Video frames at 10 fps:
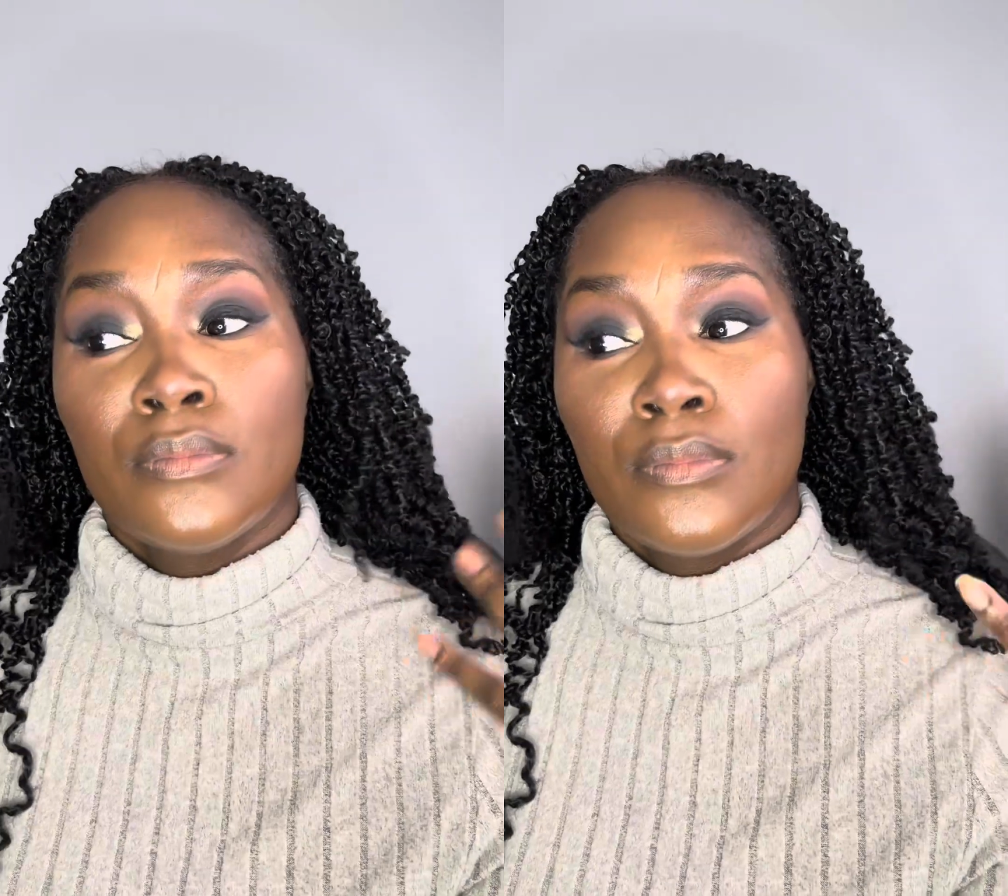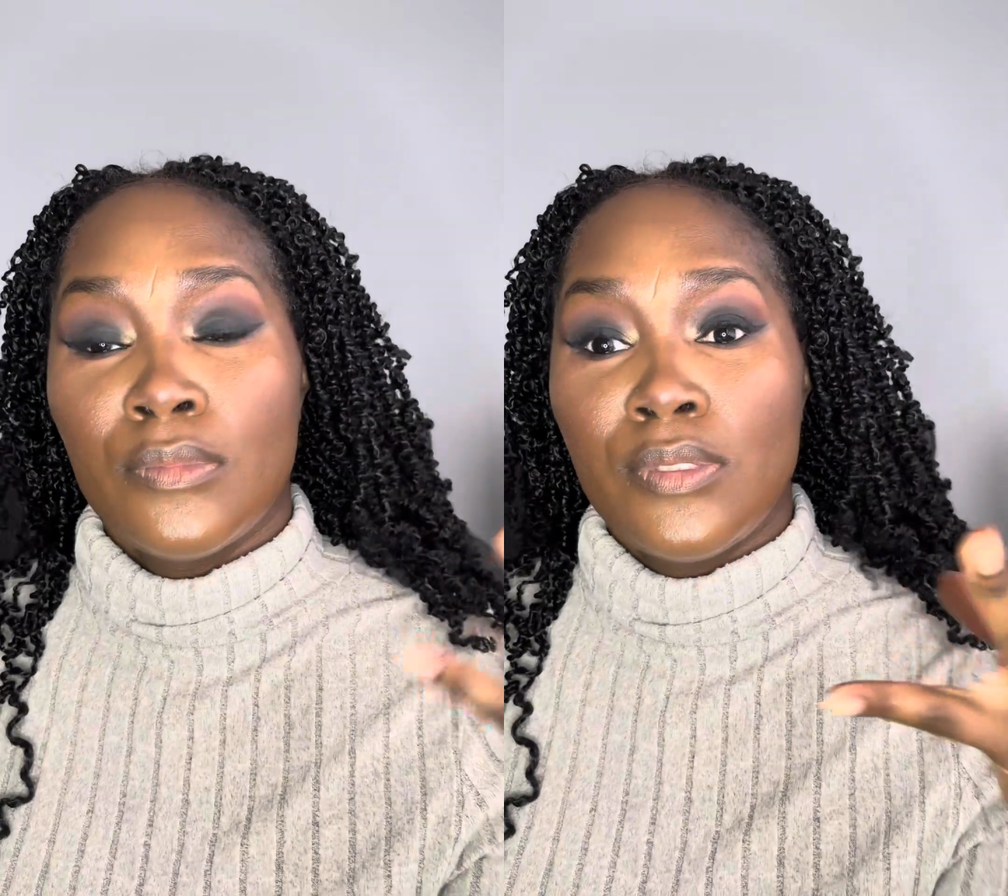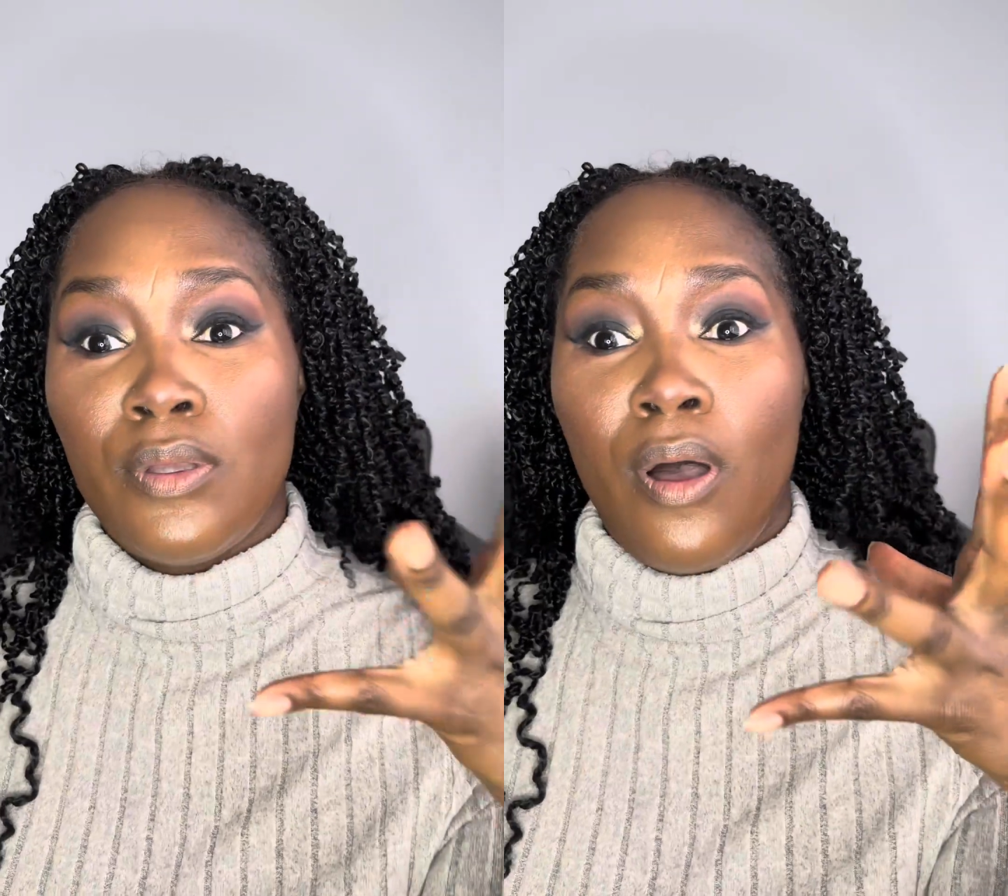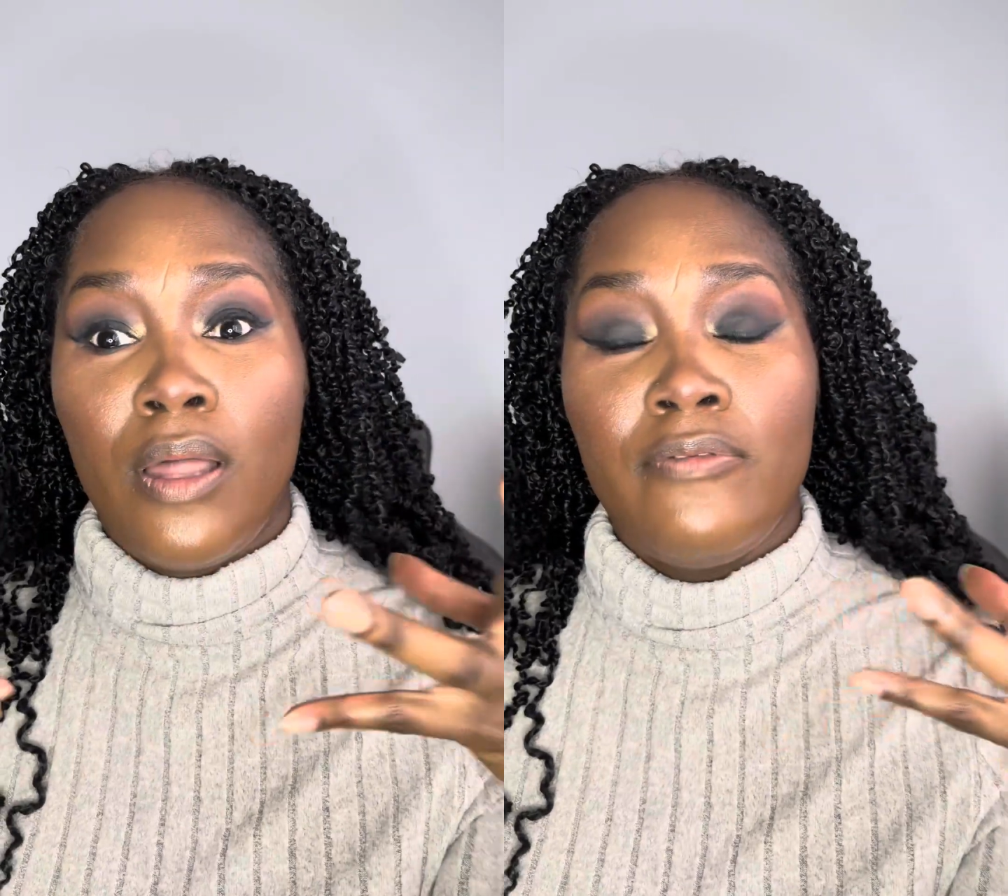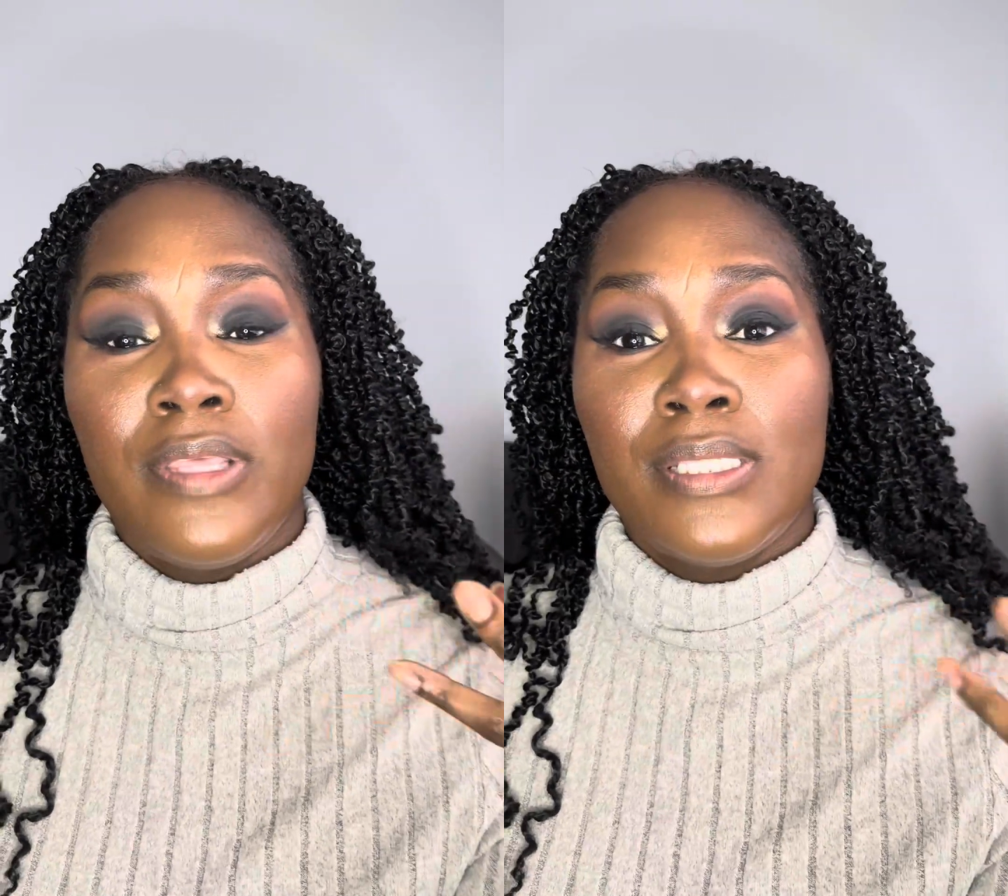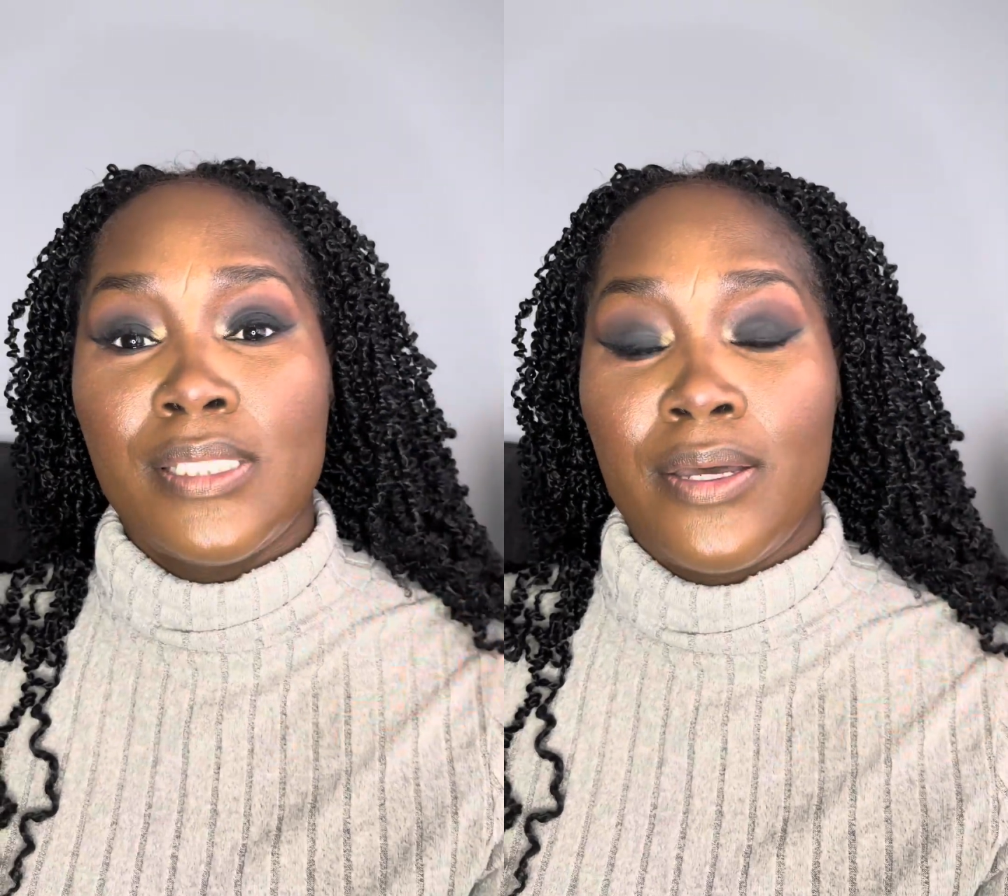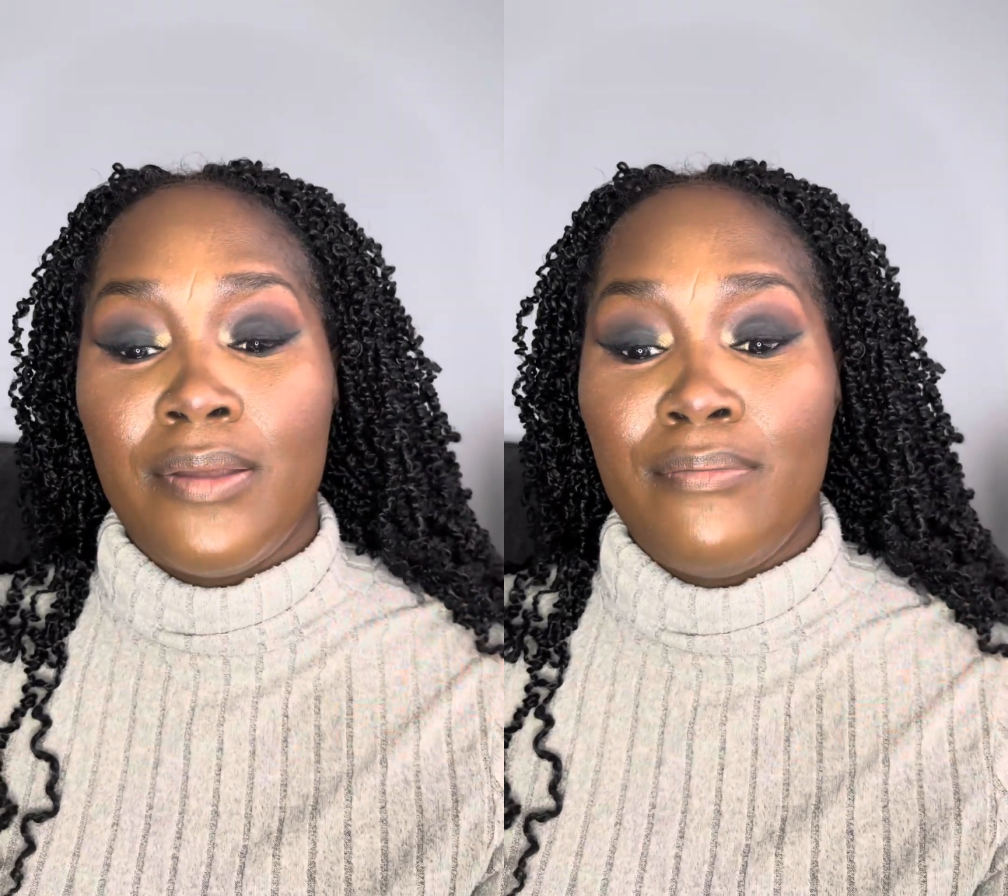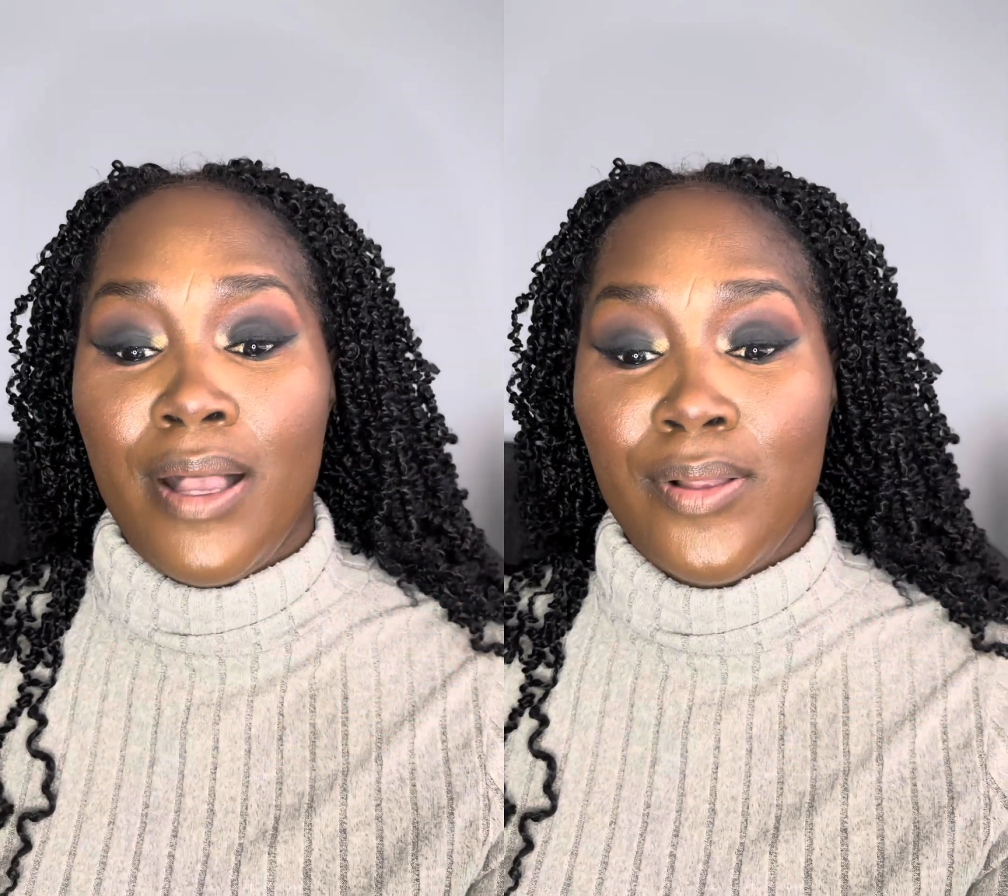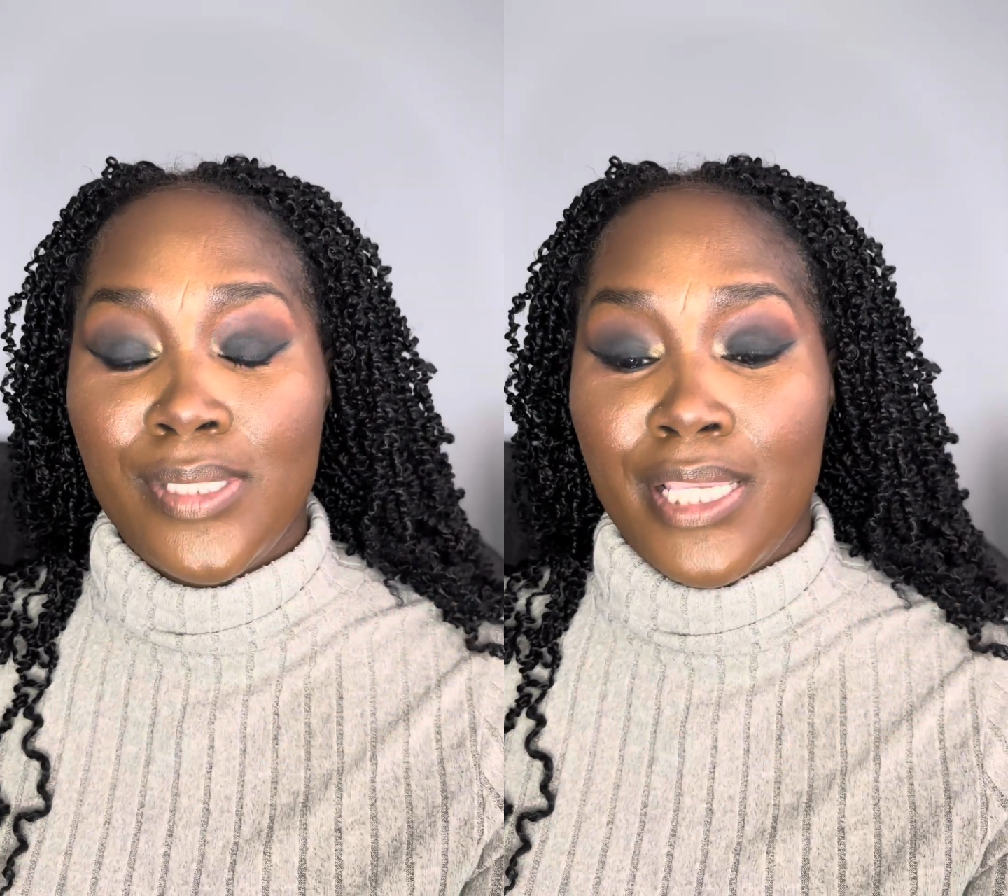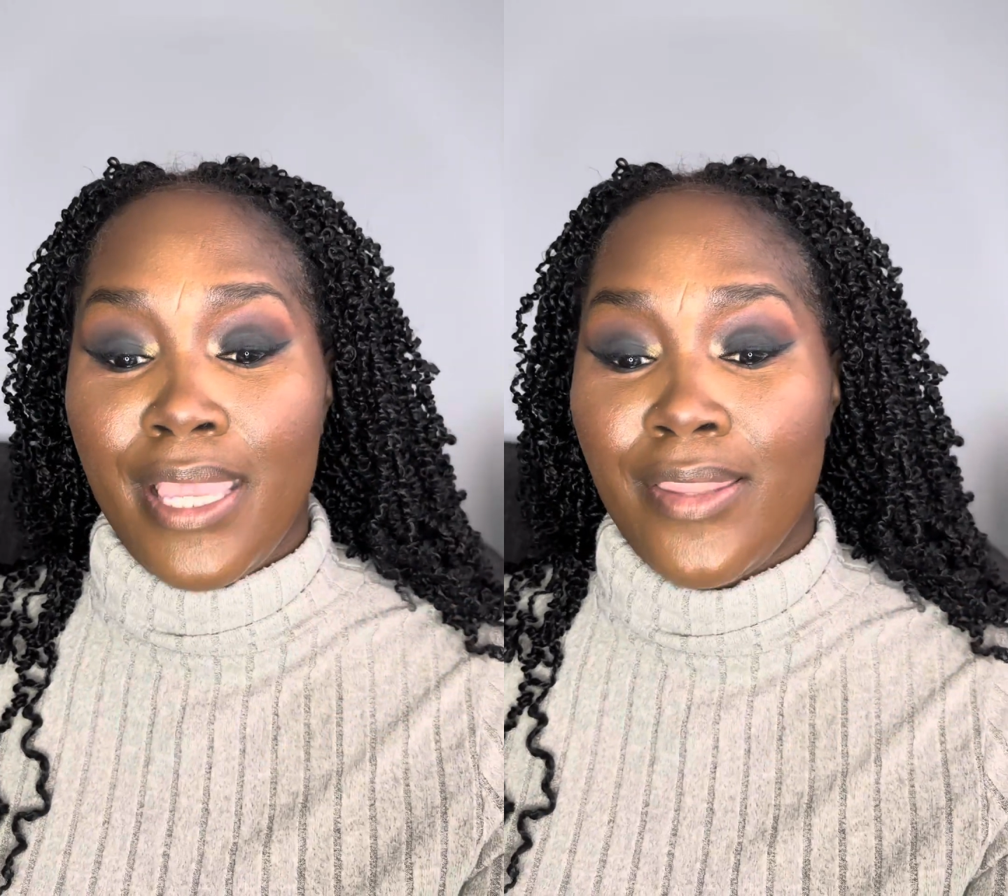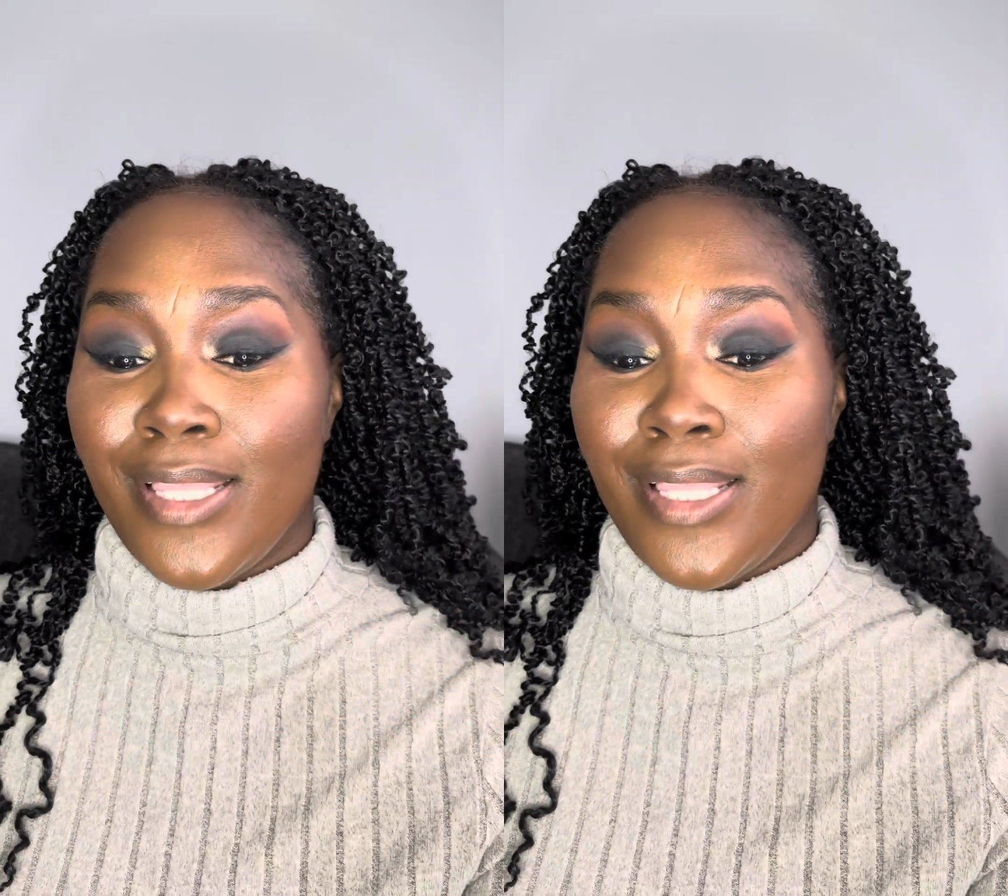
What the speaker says: So all of this is gonna melt together.